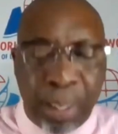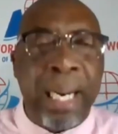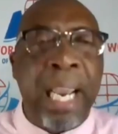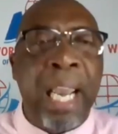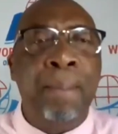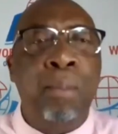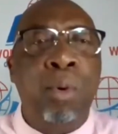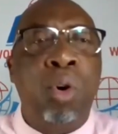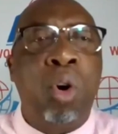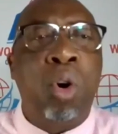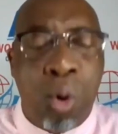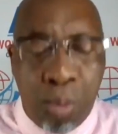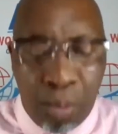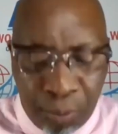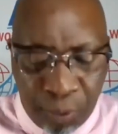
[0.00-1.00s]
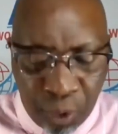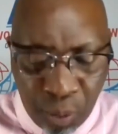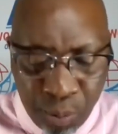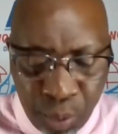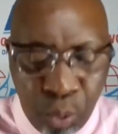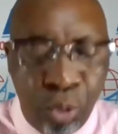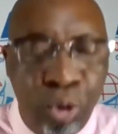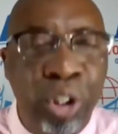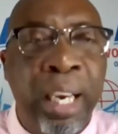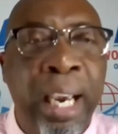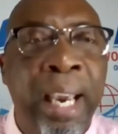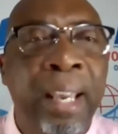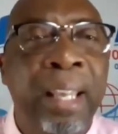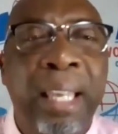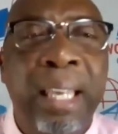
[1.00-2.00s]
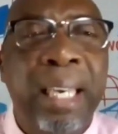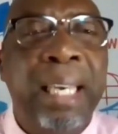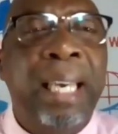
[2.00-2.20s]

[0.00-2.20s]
and MCOM from UJ,